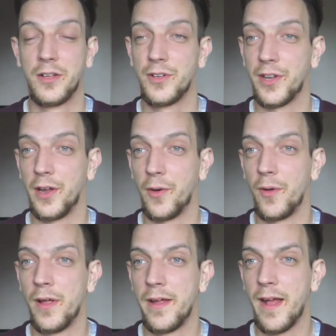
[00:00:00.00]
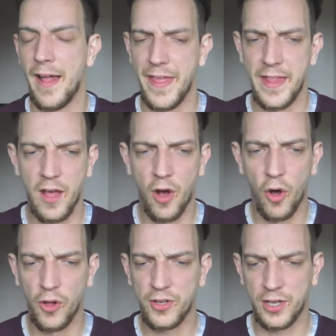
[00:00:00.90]
So, and then
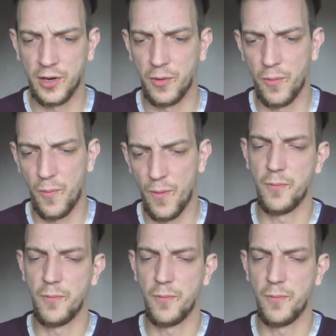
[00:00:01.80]
also